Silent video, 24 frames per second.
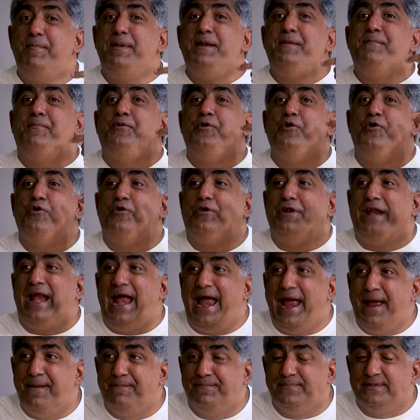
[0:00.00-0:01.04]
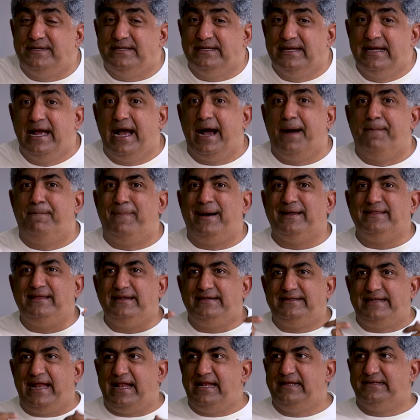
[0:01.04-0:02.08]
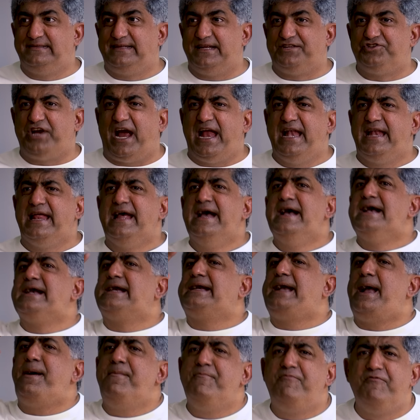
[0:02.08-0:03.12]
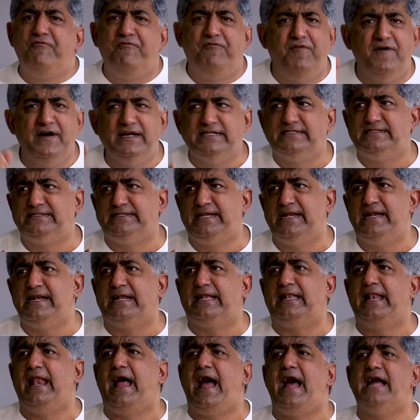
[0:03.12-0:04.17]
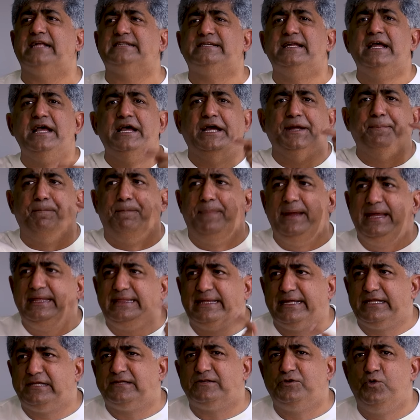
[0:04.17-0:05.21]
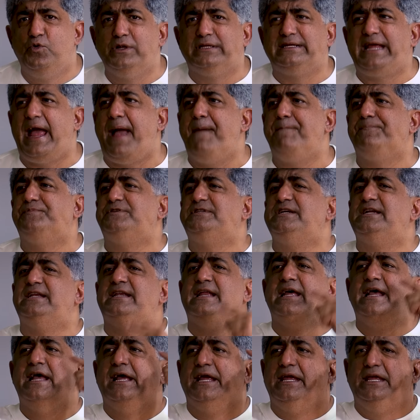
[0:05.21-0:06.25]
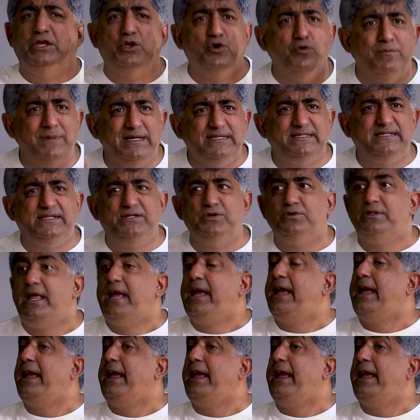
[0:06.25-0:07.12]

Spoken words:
been programmed. A mother tells the child, come first in class, be the school captain, you must do.